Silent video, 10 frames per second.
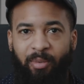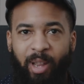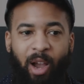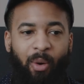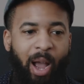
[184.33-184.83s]

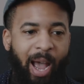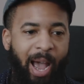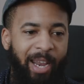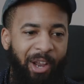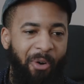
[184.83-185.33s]
Now,
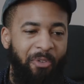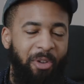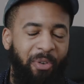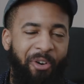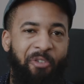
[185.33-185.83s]
I know
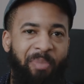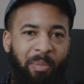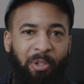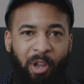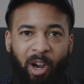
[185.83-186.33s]
you've heard
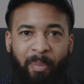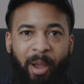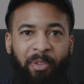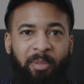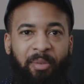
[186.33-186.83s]
people talk
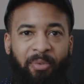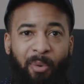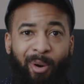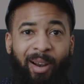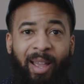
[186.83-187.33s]
about this
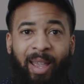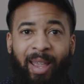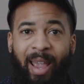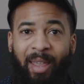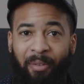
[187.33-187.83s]
before,
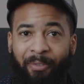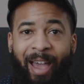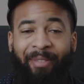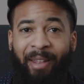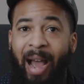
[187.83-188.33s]
and the
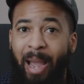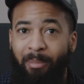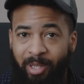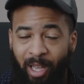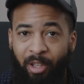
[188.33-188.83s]
fact that
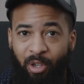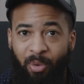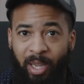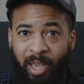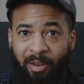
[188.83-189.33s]
I'm telling
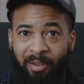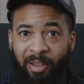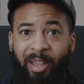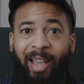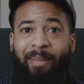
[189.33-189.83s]
you again
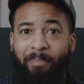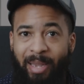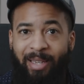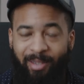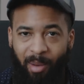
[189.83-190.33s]

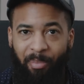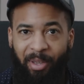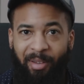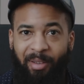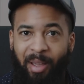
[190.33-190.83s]
means something.